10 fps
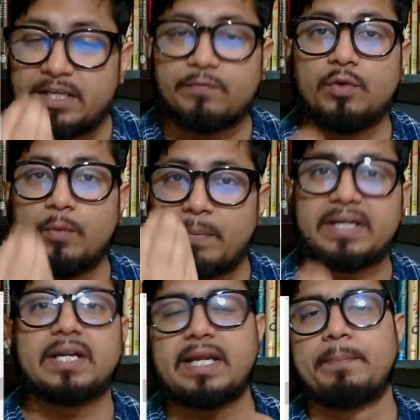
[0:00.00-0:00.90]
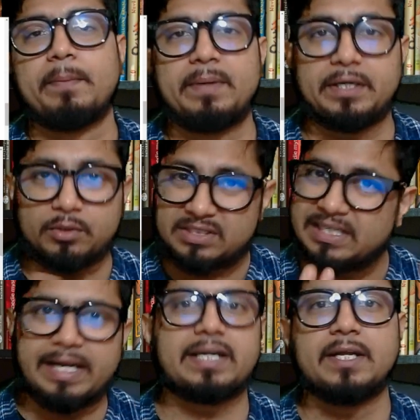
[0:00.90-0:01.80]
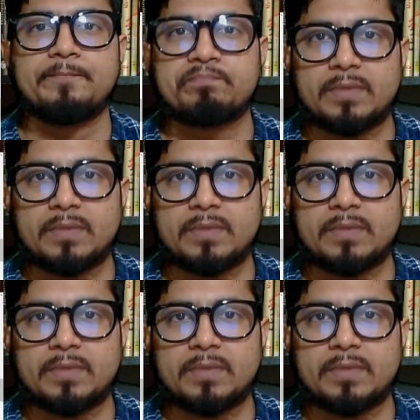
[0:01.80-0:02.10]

give you a better capability to select